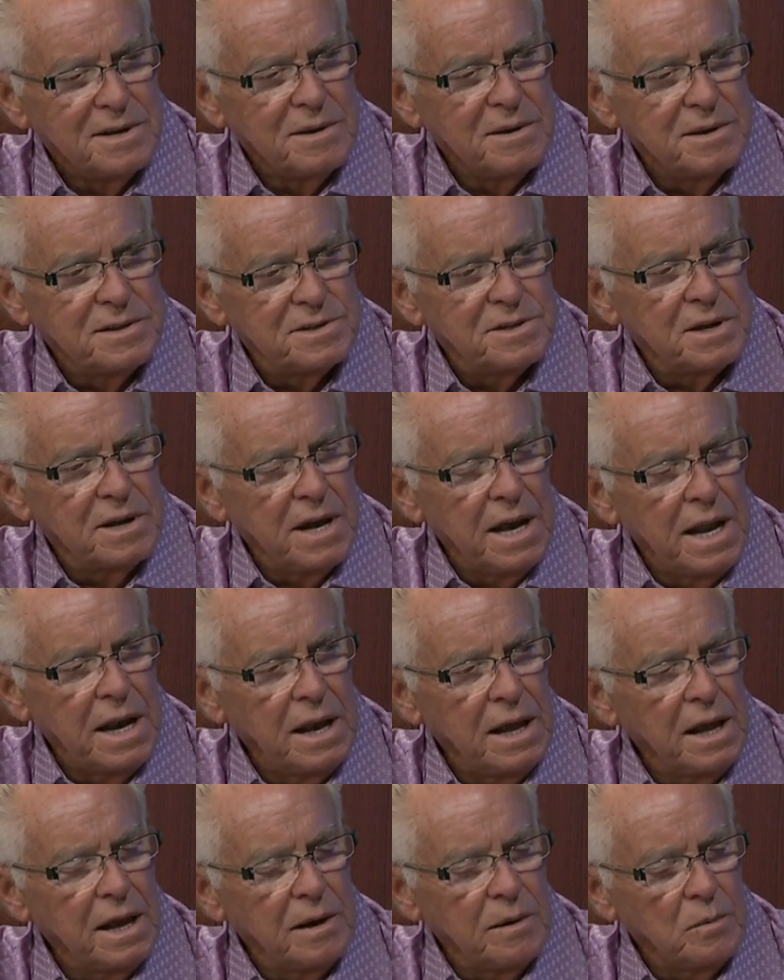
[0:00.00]
so and
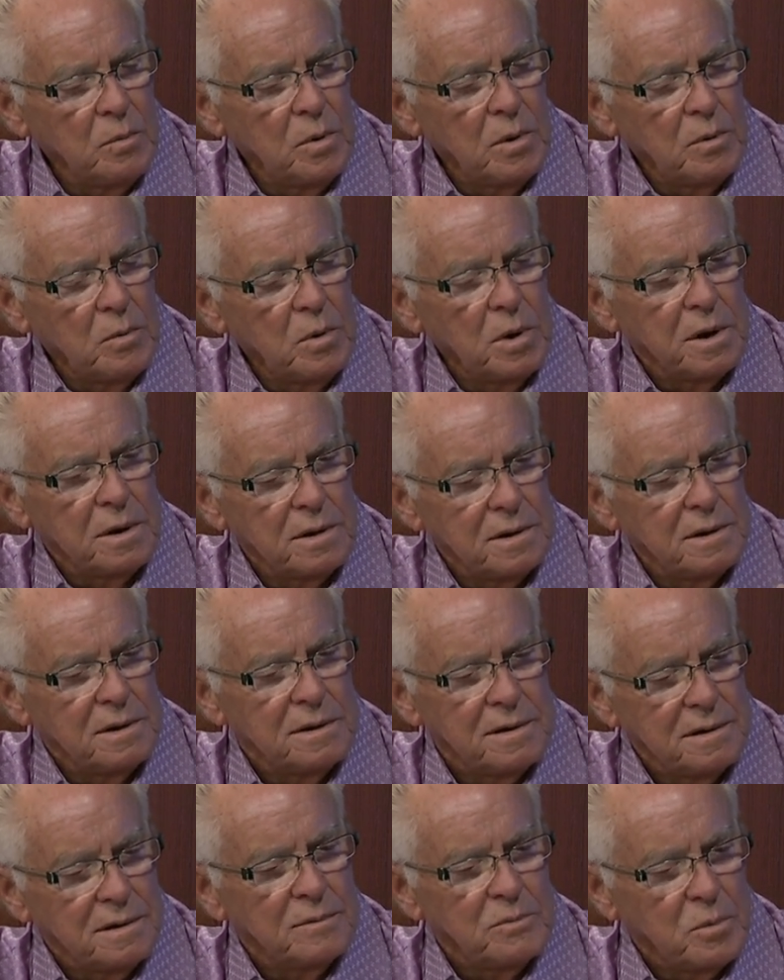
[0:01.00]
and what what
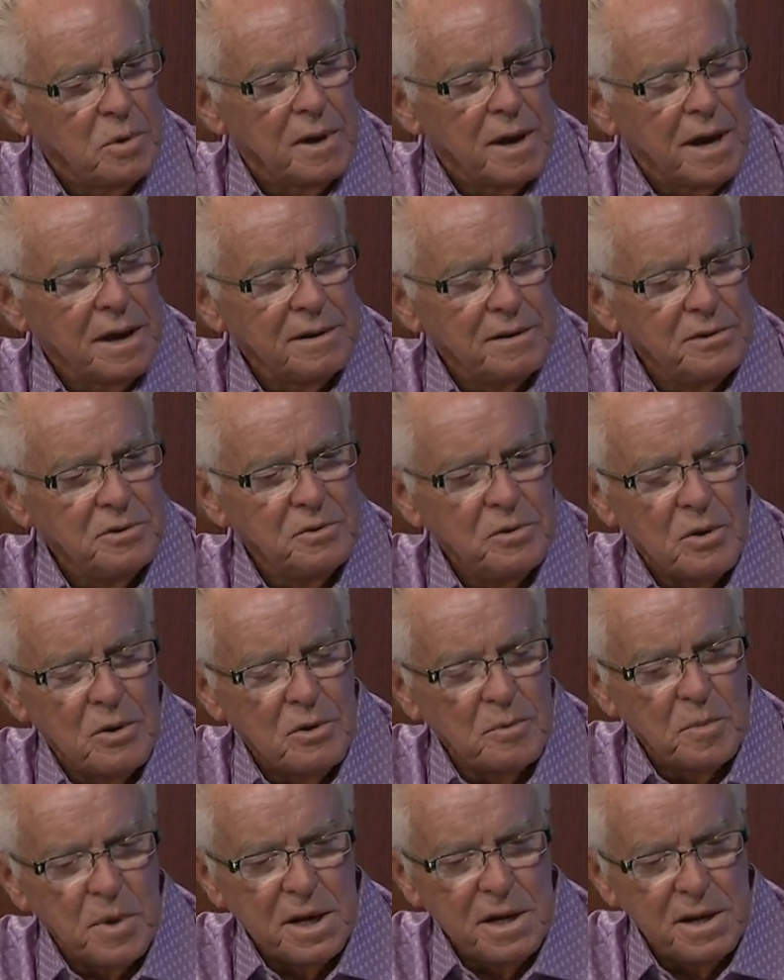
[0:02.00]
what I do
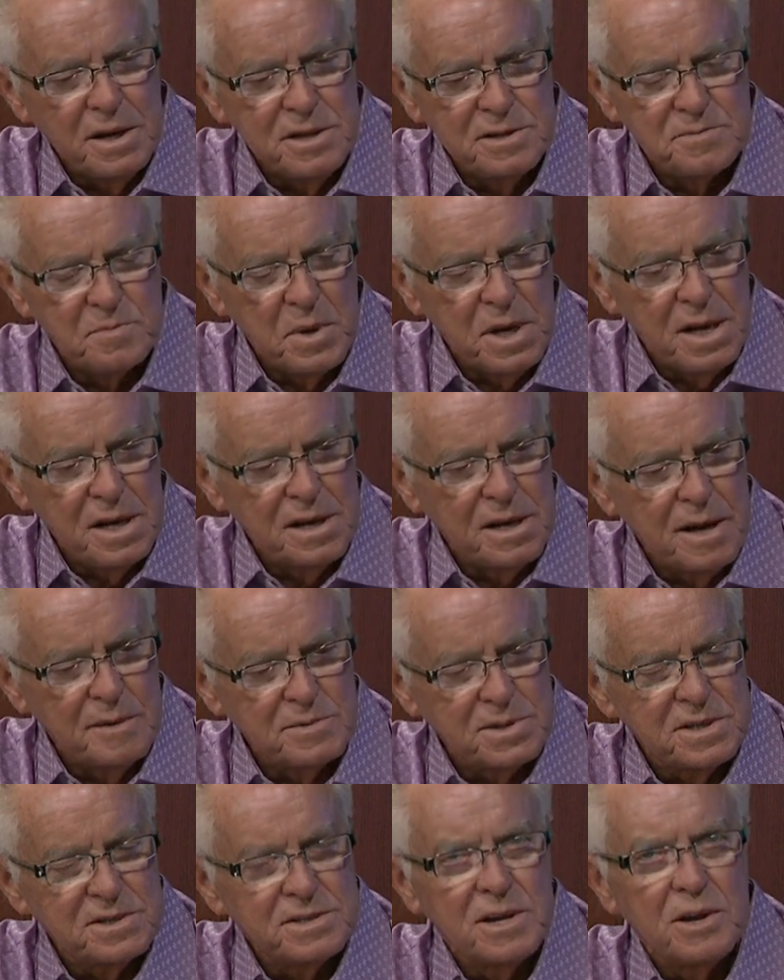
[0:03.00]
on my knees many
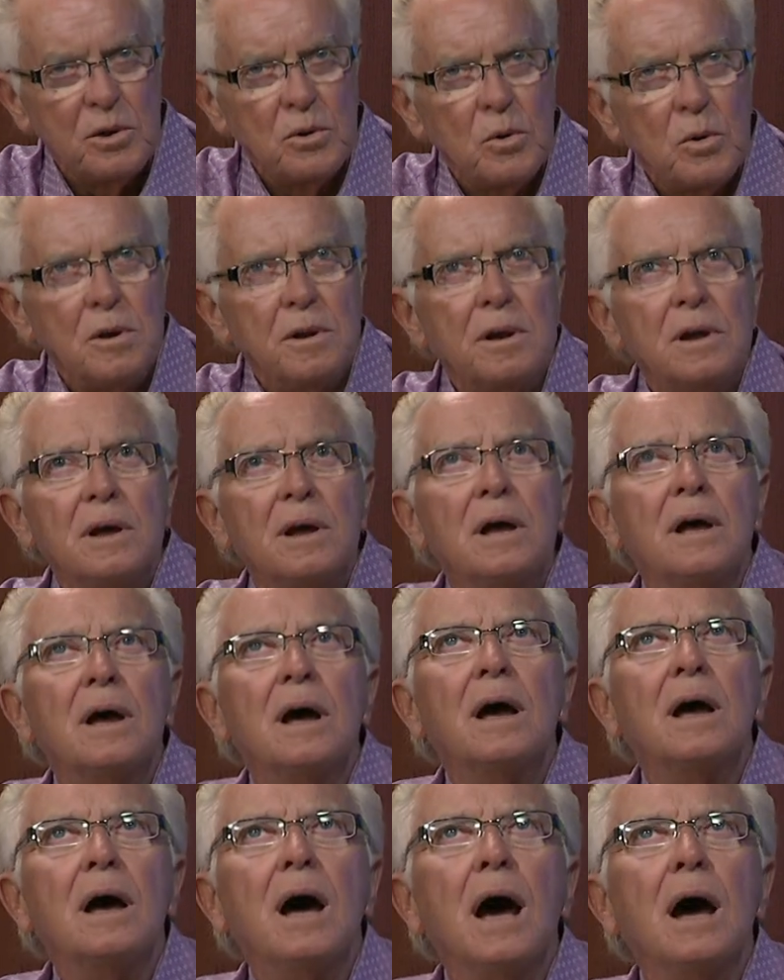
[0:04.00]
times, I say, Lord,
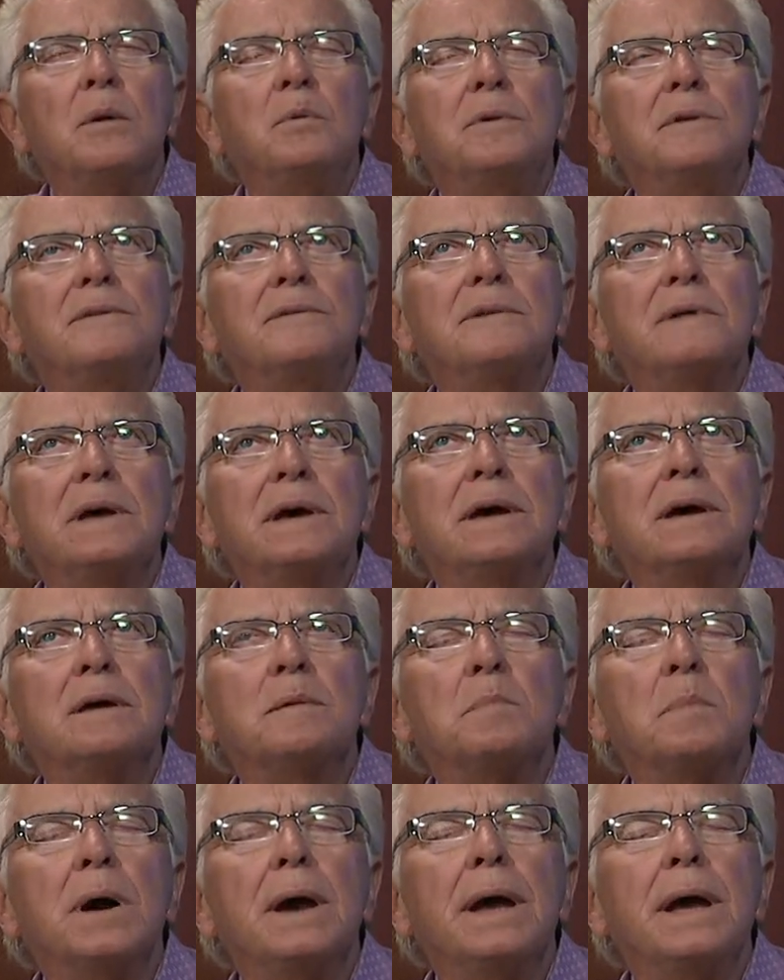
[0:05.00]
I would think at
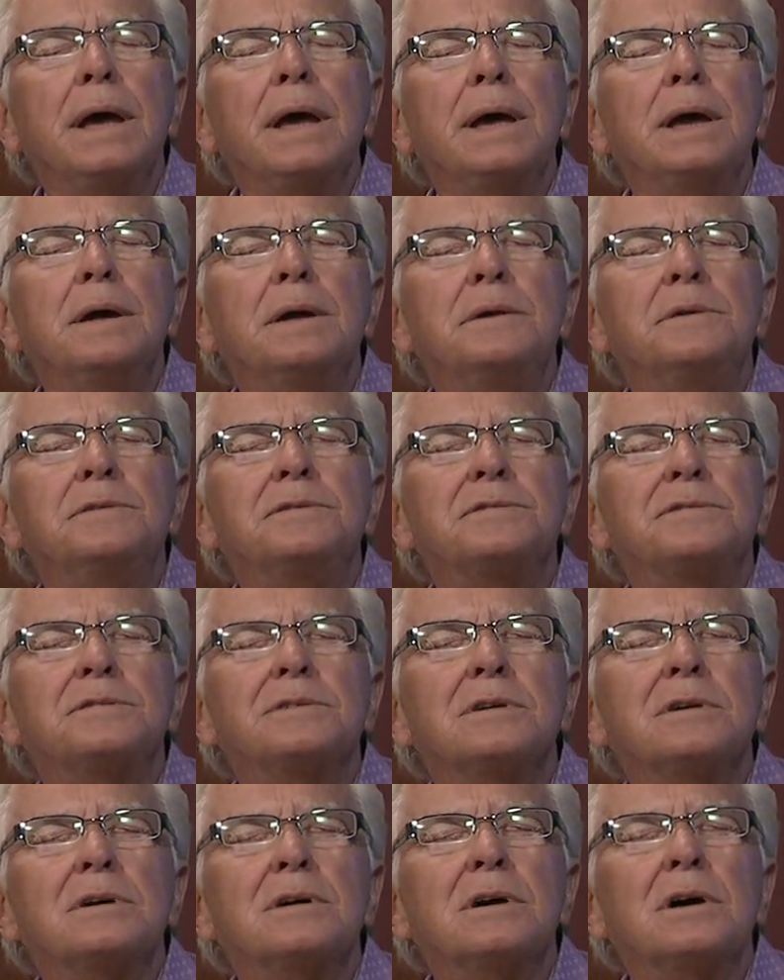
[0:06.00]
my age,
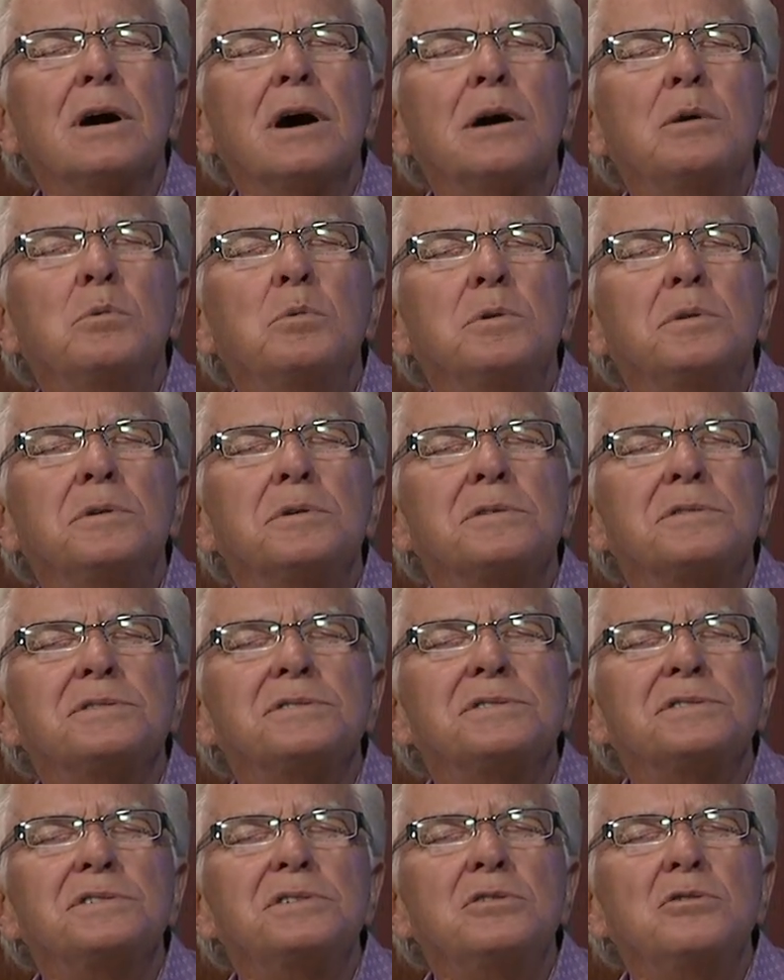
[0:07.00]
I wouldn't
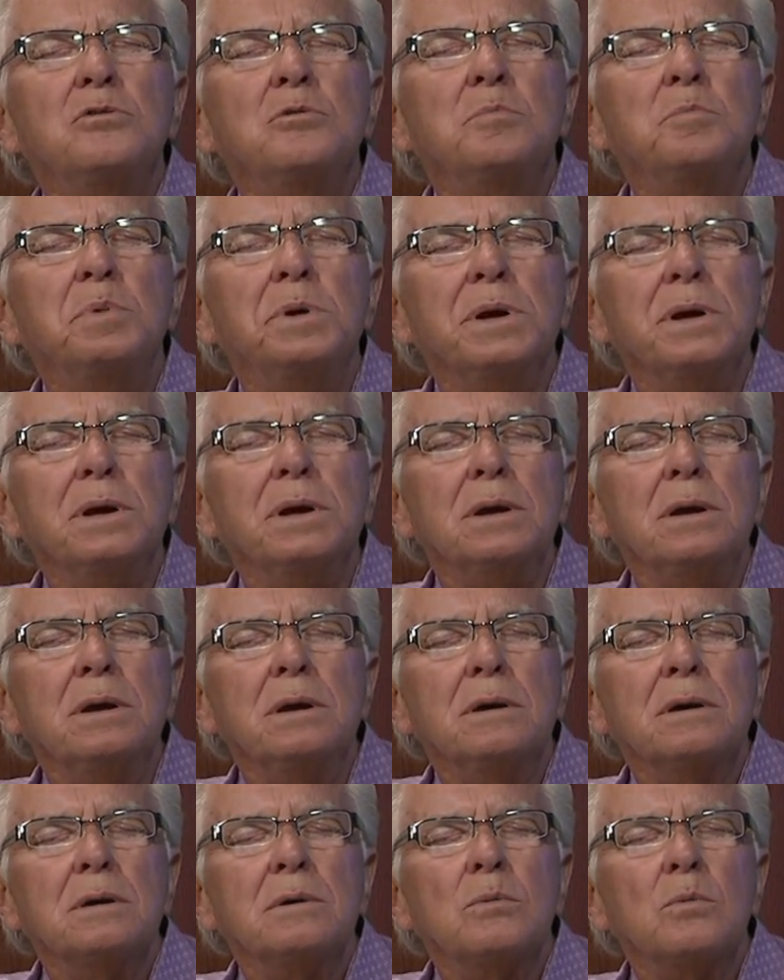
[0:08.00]
still be
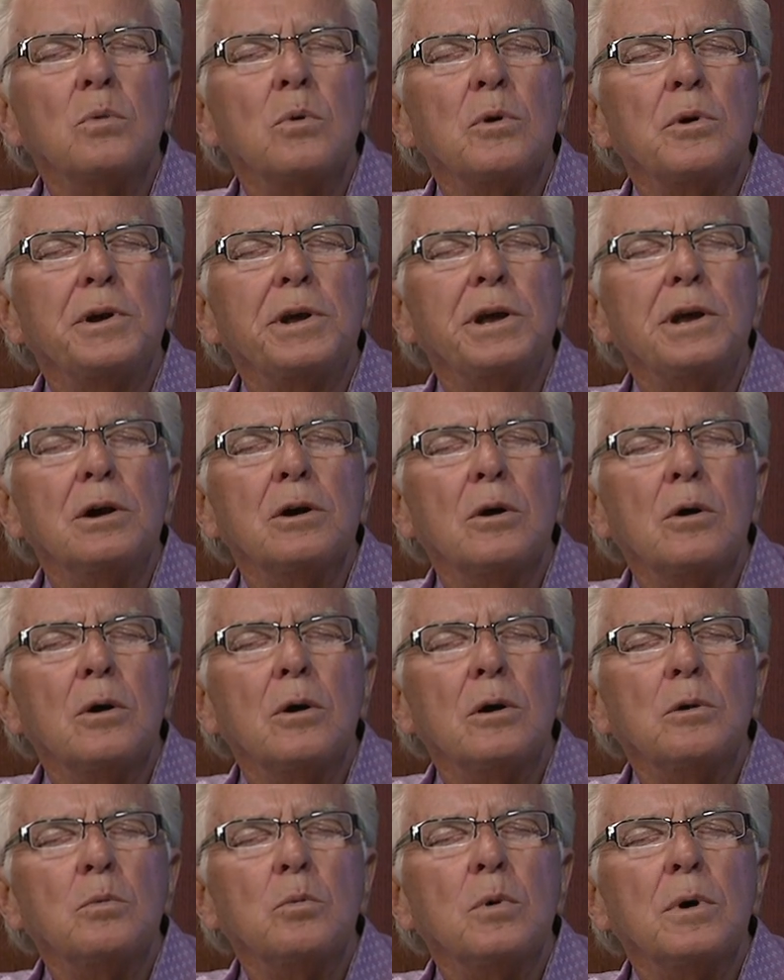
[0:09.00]
working
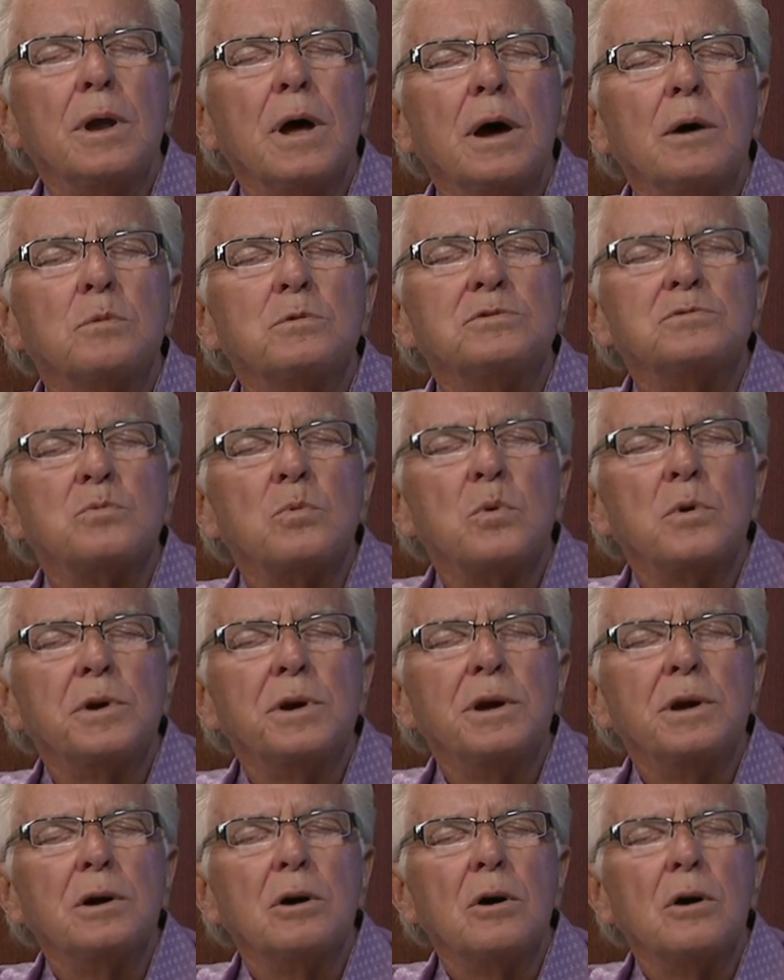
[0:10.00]
on what I was
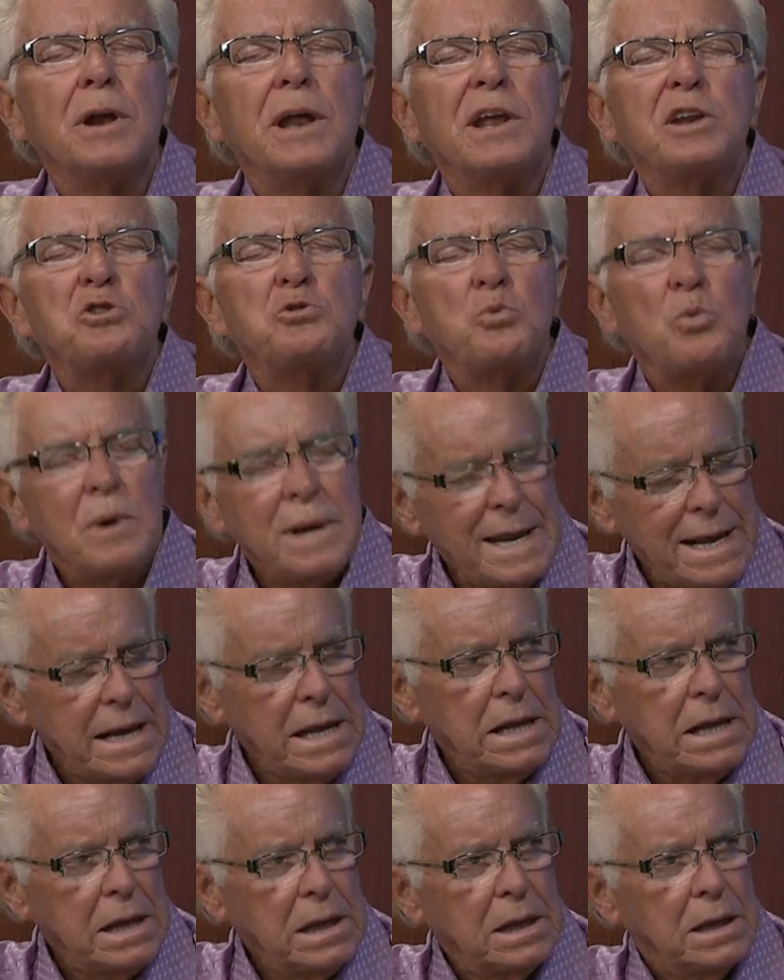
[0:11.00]
working on at twenty,